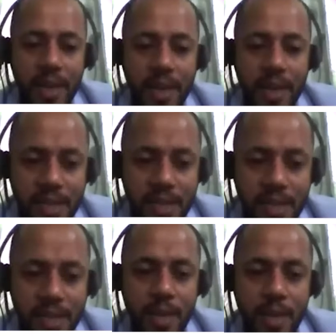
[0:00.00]
yes,
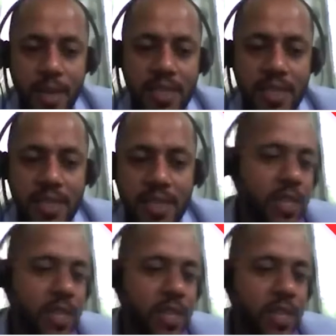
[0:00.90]
students just need
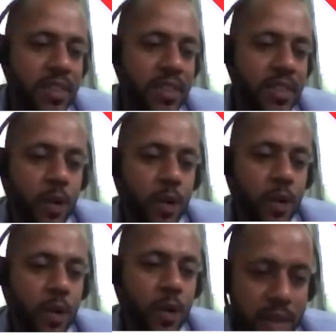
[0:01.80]
to check their student
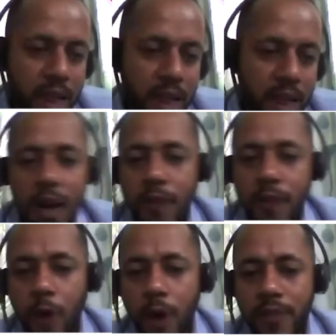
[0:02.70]
portal
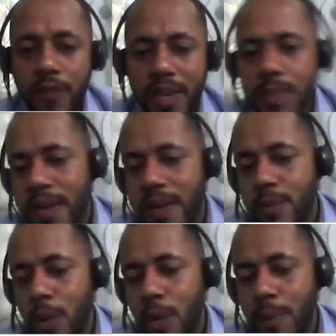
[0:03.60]
for various part-time
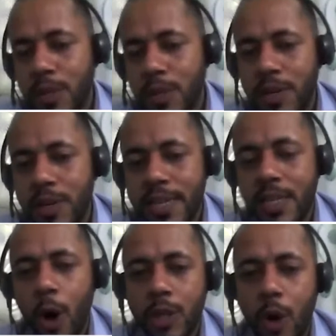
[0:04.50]
job opportunities
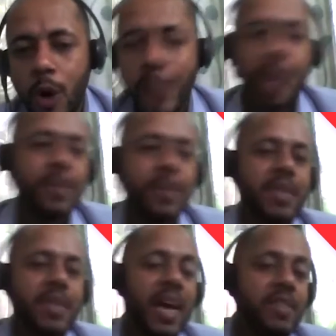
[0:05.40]
on campus
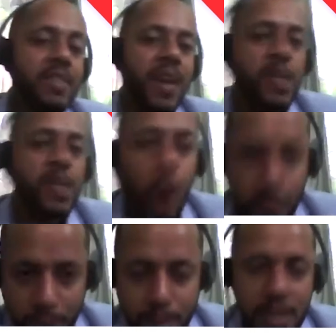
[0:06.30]
as well as off
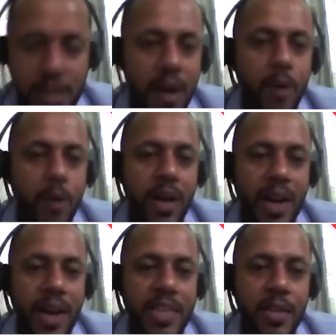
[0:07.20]
campus around
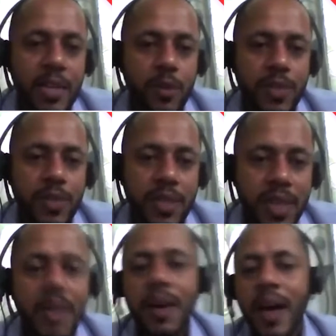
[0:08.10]
Acadia
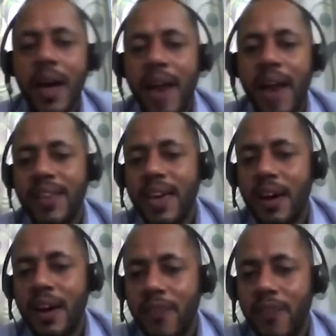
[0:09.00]
University, and they can
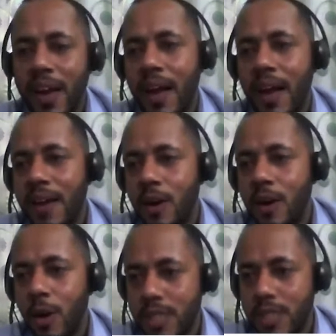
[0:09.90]
avail
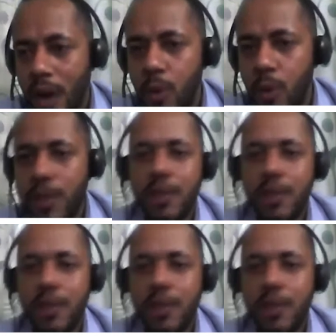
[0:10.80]
or scout